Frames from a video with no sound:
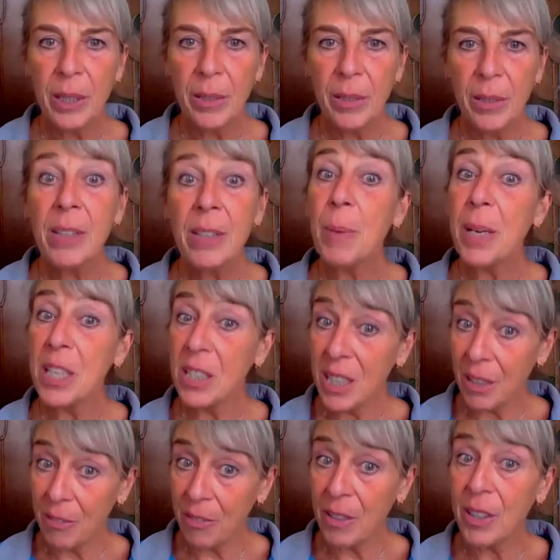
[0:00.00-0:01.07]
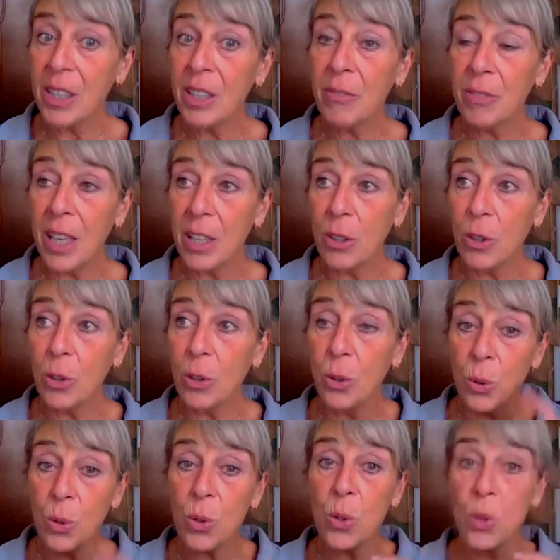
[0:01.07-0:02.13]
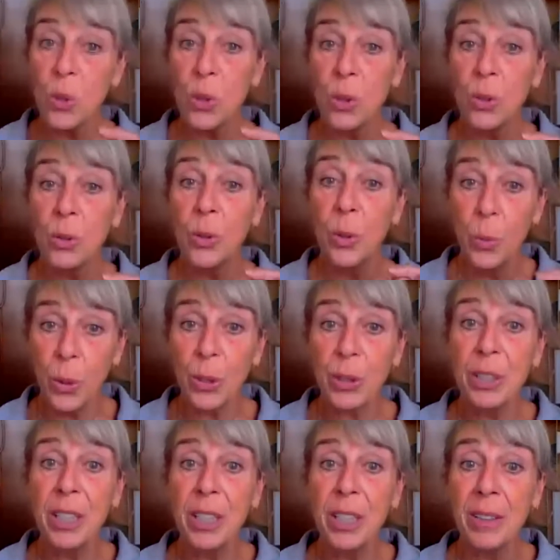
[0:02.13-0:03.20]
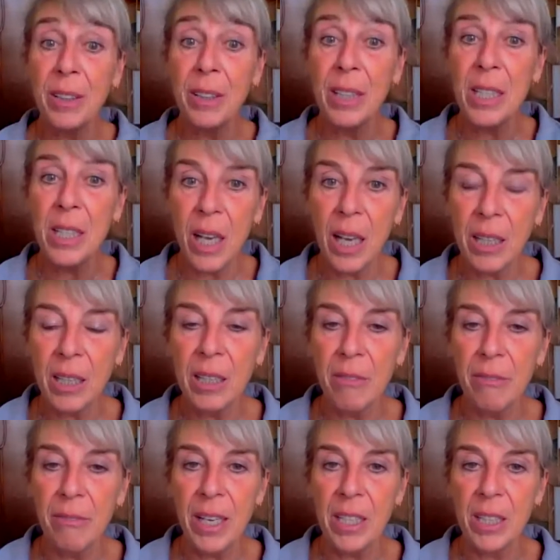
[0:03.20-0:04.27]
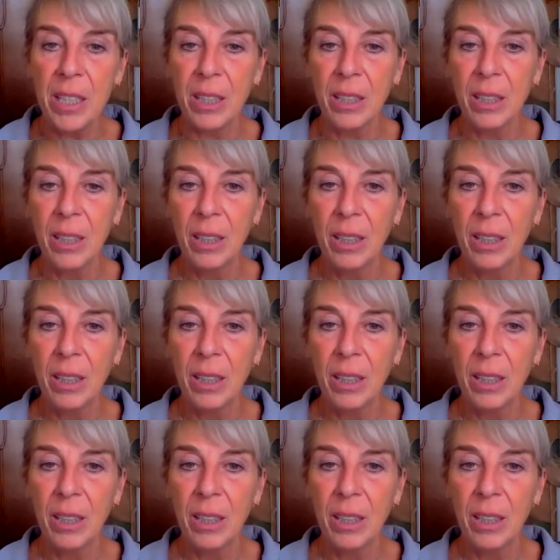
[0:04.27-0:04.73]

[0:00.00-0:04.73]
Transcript: especially if they use the word. It's like an invasion.